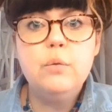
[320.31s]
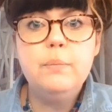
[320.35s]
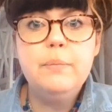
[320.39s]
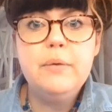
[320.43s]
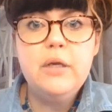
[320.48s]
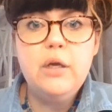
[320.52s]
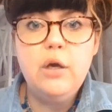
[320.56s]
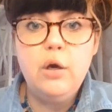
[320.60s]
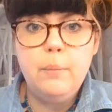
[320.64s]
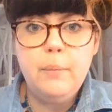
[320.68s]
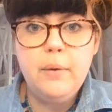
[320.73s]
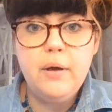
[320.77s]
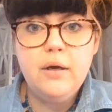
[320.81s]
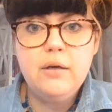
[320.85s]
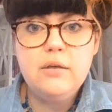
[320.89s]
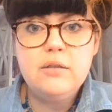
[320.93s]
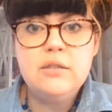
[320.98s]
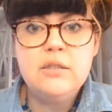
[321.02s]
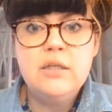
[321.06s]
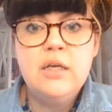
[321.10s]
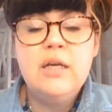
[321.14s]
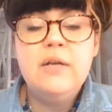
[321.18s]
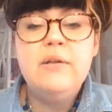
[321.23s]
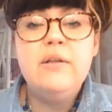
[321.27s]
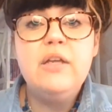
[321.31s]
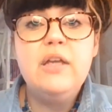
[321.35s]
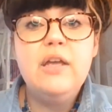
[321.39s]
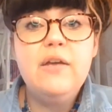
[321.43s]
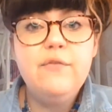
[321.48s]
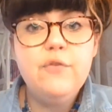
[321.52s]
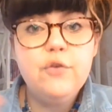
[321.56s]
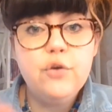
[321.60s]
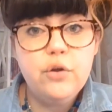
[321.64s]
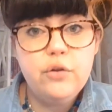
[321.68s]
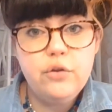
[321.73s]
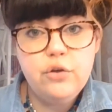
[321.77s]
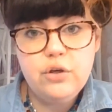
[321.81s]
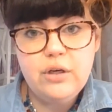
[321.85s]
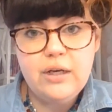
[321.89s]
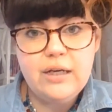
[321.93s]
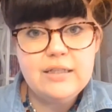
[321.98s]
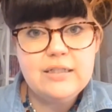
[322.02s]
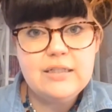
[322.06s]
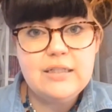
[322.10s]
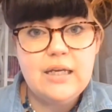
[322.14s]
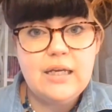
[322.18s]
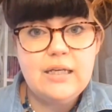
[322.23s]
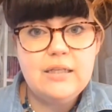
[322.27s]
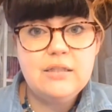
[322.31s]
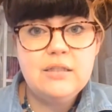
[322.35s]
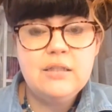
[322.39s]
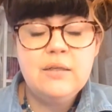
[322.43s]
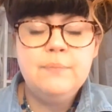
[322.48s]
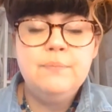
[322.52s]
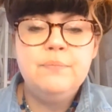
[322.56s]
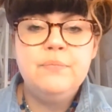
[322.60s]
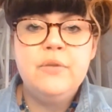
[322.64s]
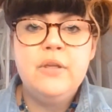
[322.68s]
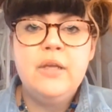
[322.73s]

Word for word: or PO box if you're in the United States.